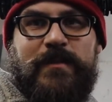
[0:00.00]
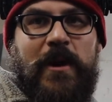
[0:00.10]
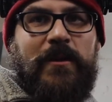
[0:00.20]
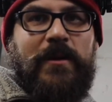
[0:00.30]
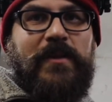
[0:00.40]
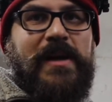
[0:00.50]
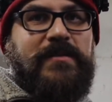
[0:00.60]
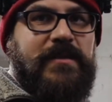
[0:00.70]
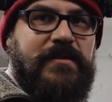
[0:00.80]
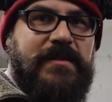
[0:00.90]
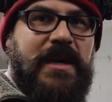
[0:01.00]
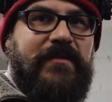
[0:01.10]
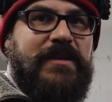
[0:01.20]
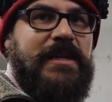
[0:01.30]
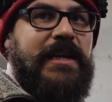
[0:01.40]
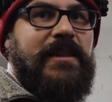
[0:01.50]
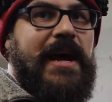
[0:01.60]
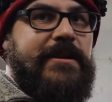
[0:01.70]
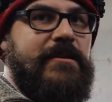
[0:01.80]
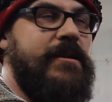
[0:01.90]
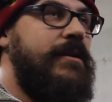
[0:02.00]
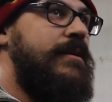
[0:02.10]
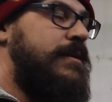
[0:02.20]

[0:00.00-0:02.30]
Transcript: smaller lens and see if it's any lighter.